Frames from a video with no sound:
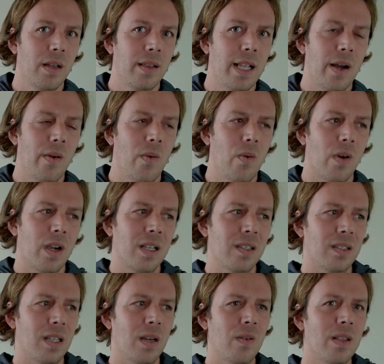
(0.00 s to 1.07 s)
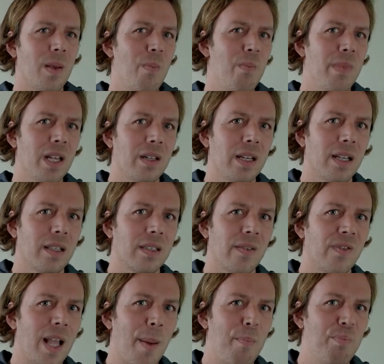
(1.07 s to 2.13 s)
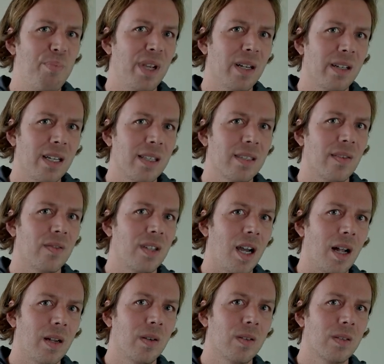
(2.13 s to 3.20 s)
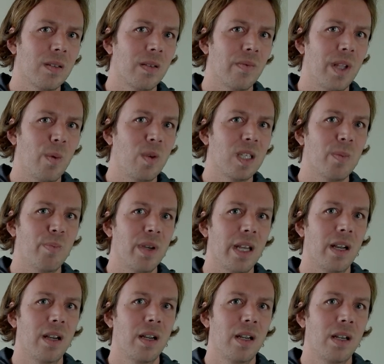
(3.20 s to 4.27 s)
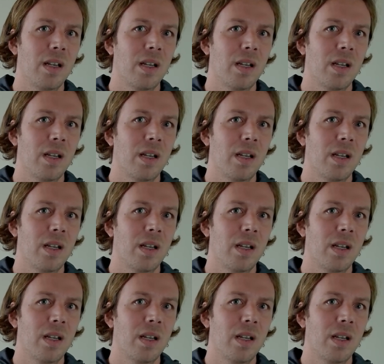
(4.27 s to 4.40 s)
Now, considering the millions, if not billions of dollars that we spent